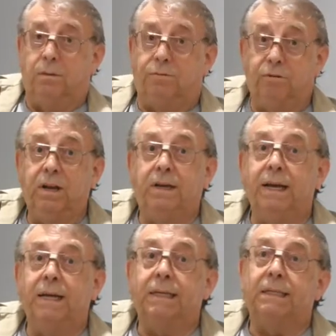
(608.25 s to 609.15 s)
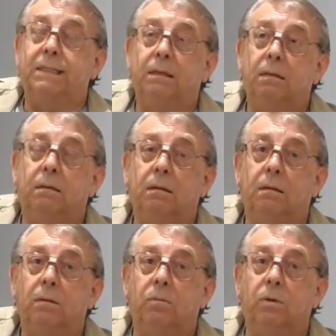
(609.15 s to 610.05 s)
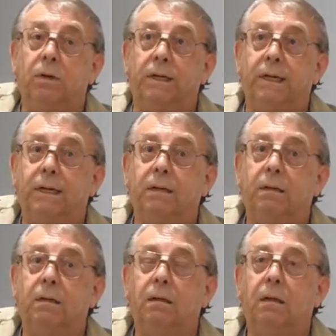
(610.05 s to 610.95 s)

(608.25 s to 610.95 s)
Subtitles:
3 days working,